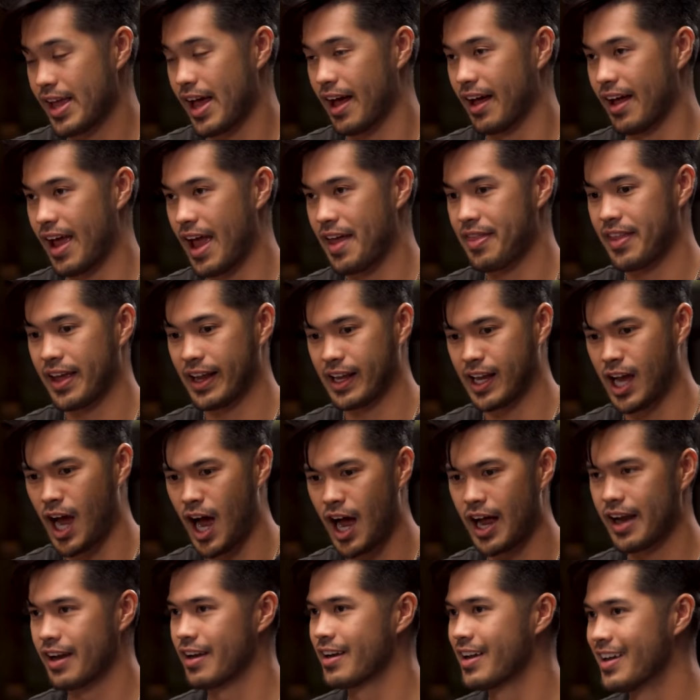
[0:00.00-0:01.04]
the yeah, and yeah. they
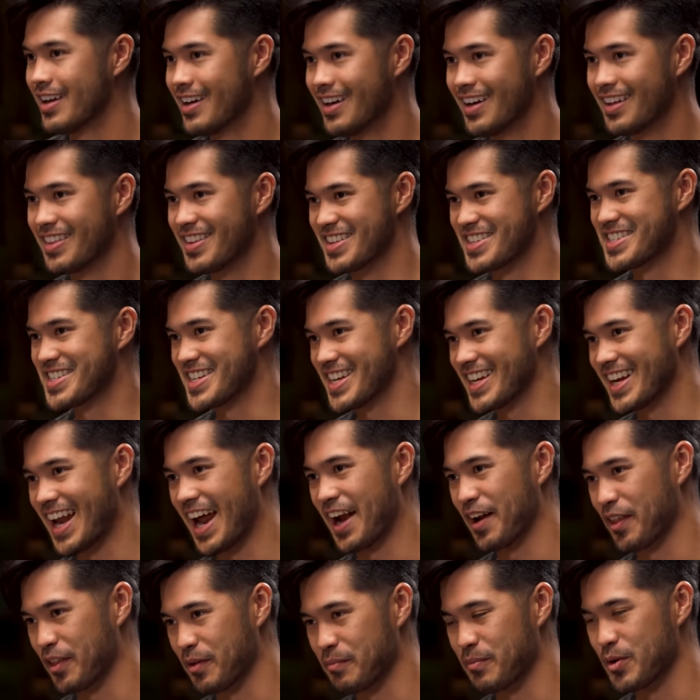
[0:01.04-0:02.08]
cut the scene
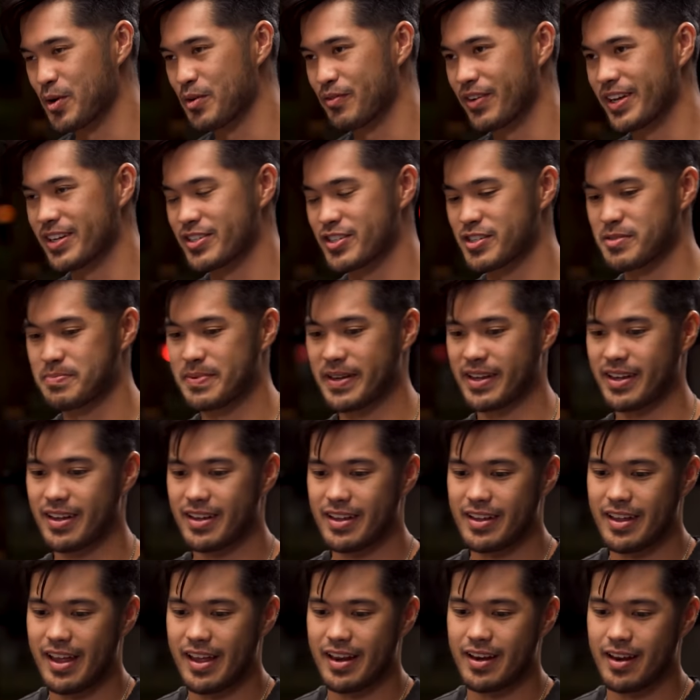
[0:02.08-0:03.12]
out of the movie just because.
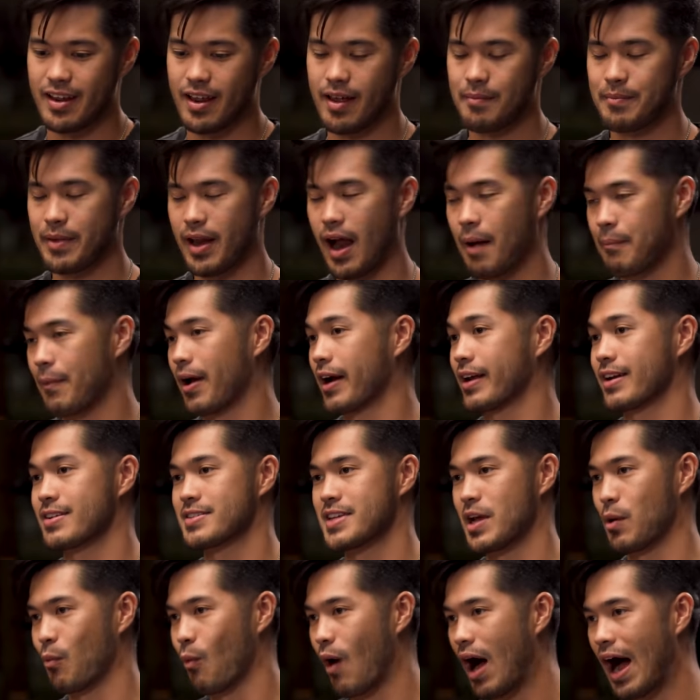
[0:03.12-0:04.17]
It, I mean, I'm not gonna
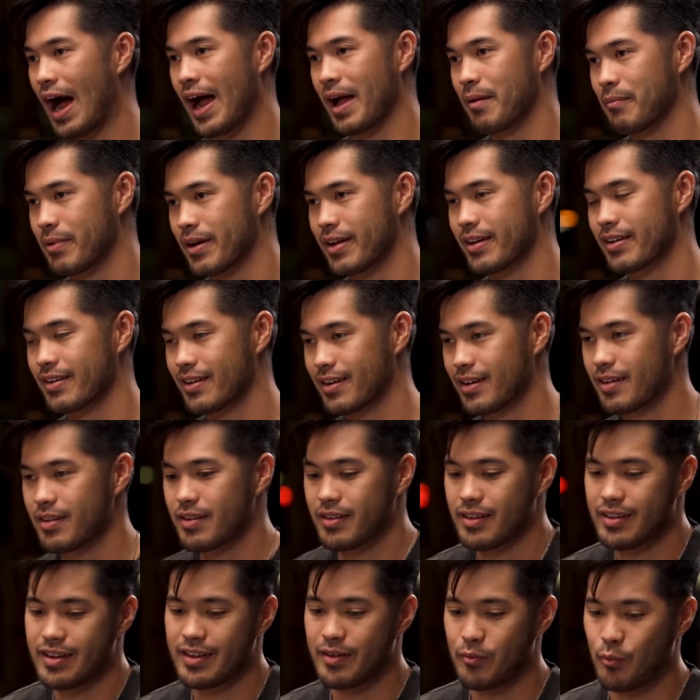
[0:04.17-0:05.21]
say why, but it,
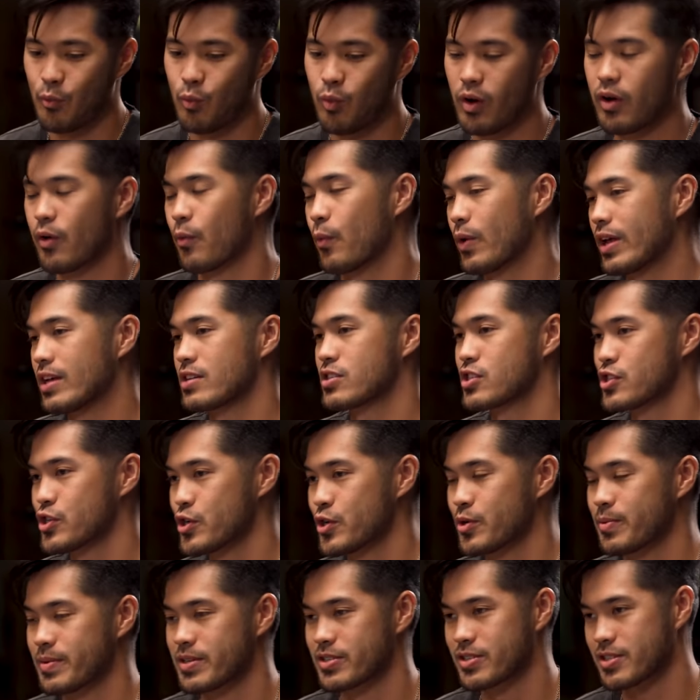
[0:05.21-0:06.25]
uh, what we
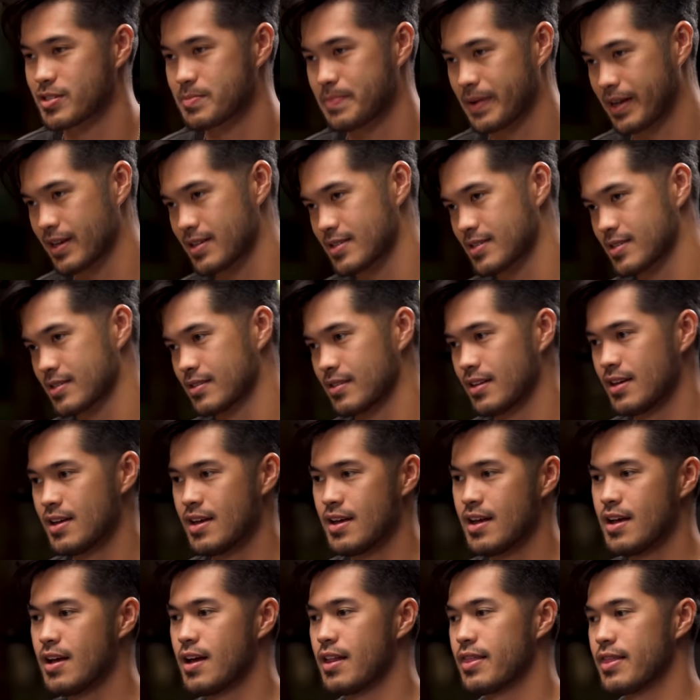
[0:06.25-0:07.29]
assume is just because
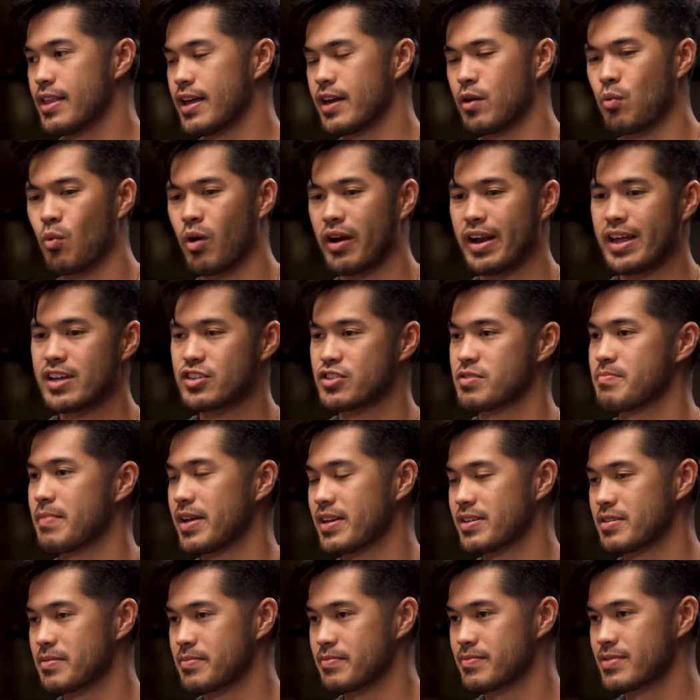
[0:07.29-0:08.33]
they didn't want Asian
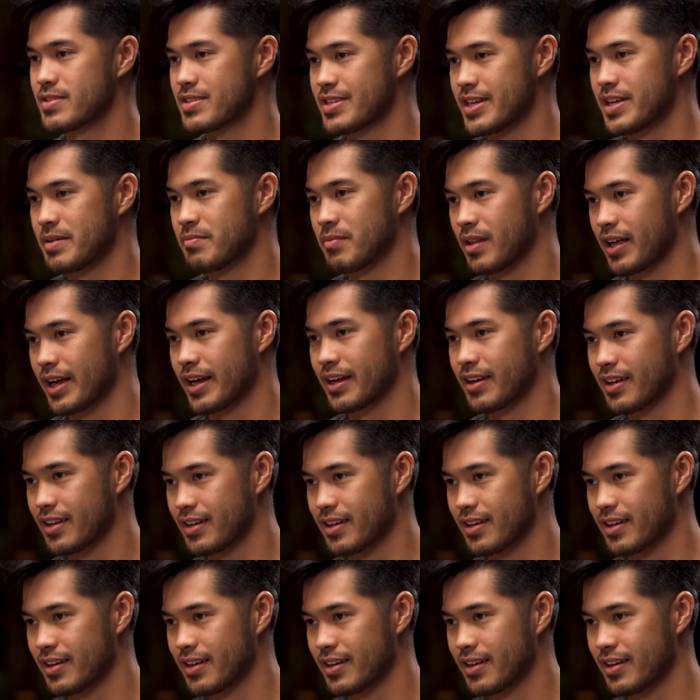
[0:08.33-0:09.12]
men to seem like